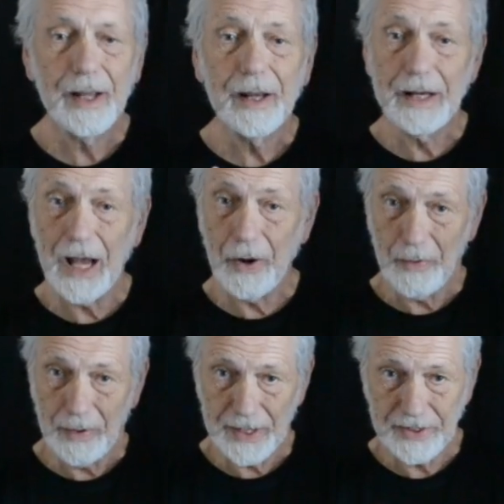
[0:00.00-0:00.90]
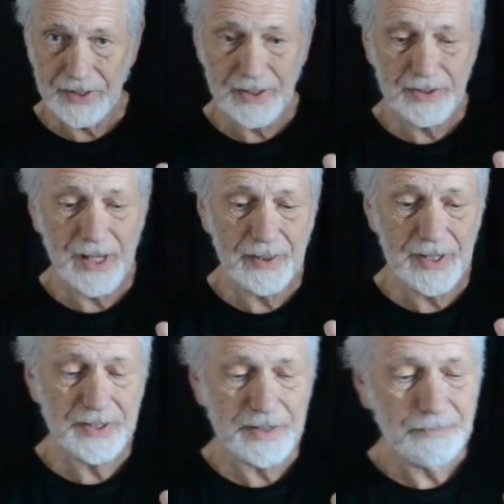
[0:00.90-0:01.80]
Now it starts like
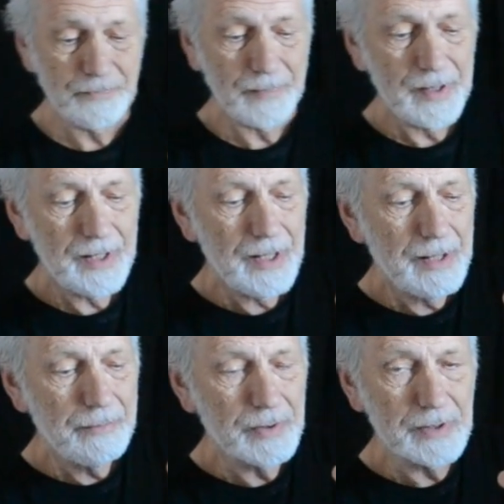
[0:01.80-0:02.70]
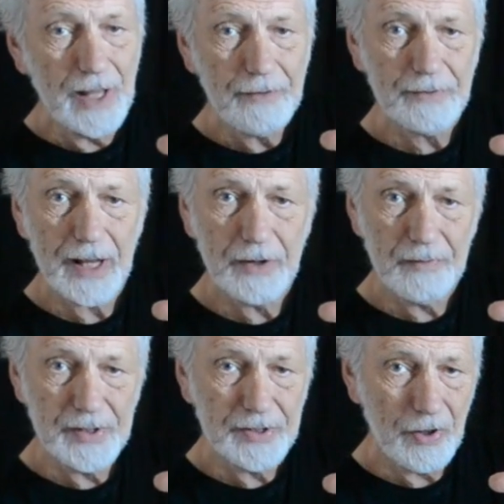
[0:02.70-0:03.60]
this. Put the left hand over
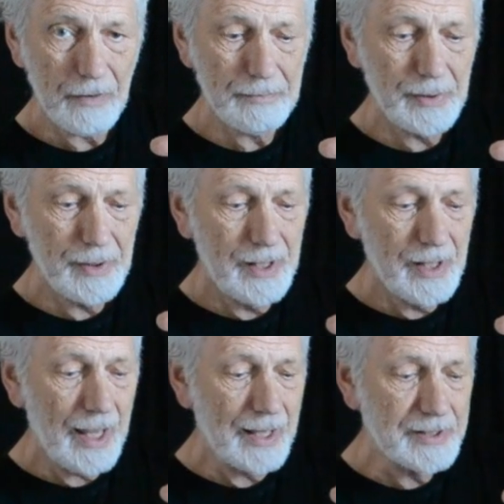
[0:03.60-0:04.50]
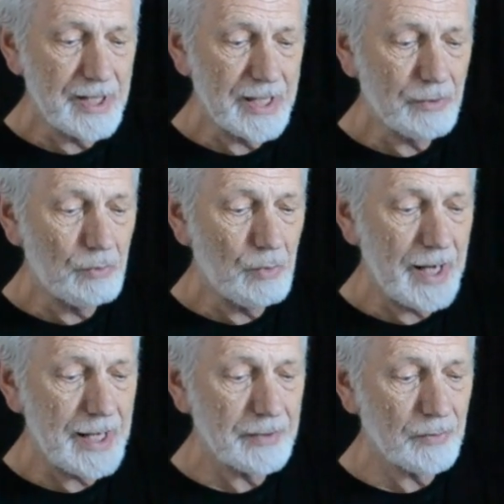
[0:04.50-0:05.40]
the top and take
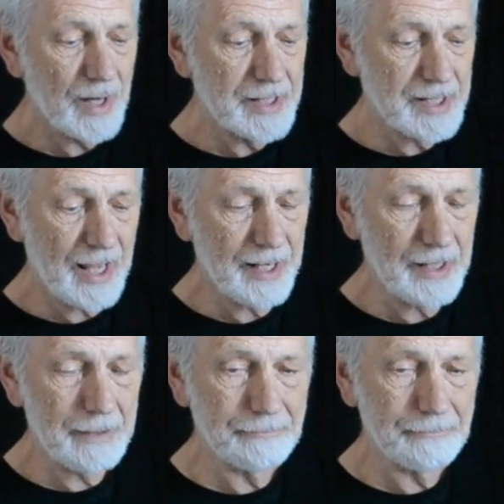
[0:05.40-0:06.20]
away the right hand.